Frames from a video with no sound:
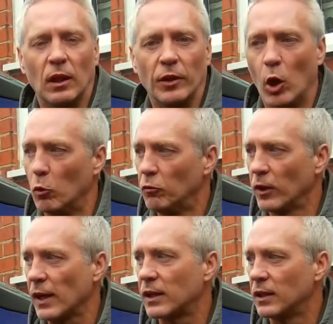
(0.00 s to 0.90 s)
And
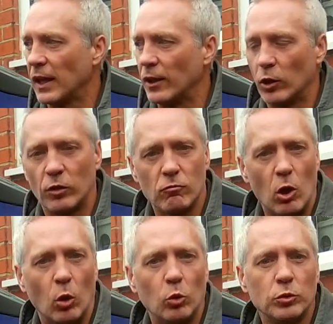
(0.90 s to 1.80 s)
hopefully I can get it on the
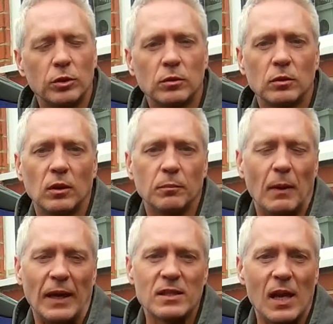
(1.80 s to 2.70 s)
road.
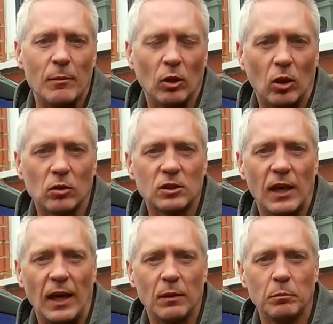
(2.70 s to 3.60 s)
Might take me a long
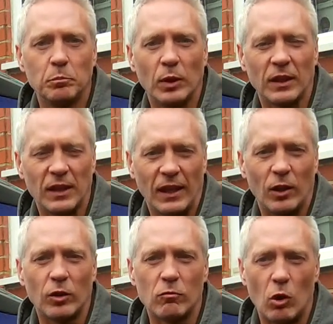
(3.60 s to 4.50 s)
time, but I can get it
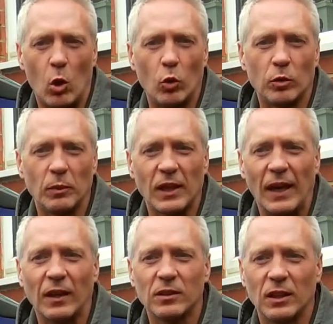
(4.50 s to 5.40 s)
on the road and
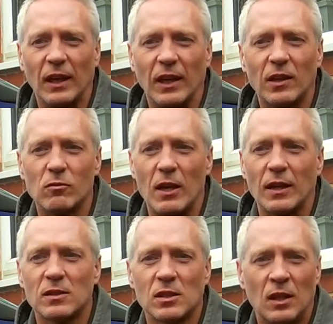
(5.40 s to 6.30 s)
mechanically get it
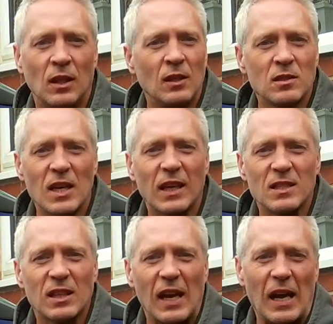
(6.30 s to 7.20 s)
correct, take it
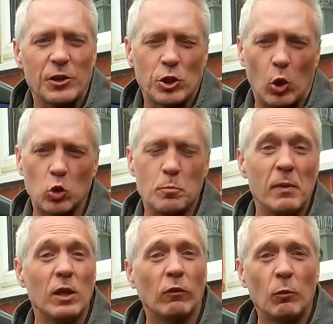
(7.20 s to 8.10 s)
to car shows,
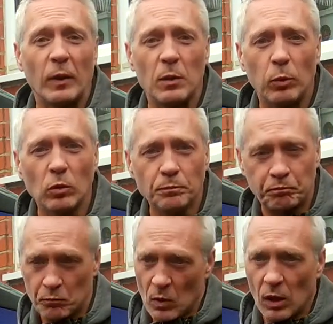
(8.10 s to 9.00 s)
meet other people,
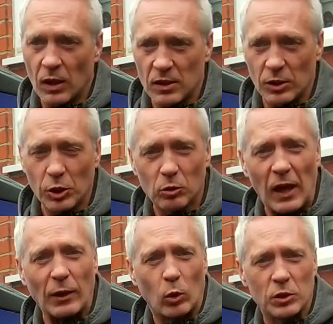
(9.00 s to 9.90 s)
because I do
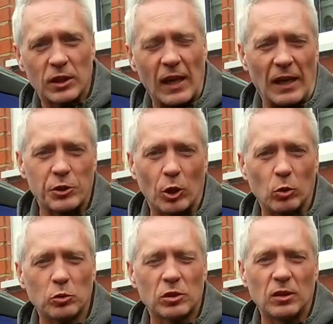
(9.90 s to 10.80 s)
like going to car
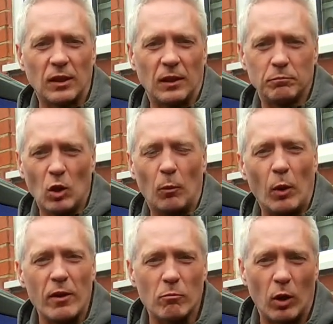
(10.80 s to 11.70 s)
shows, not
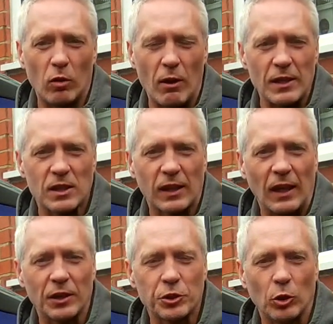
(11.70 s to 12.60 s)
boy racer
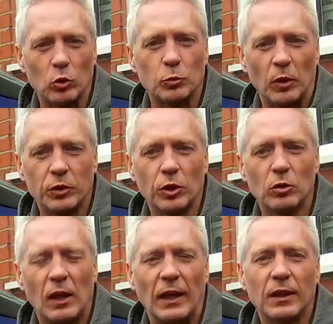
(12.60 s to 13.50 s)
car shows, but I do
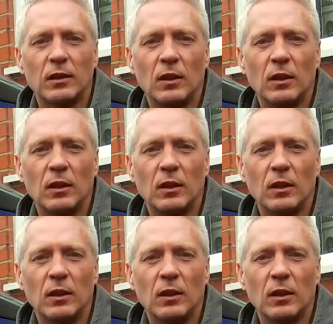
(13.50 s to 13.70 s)
like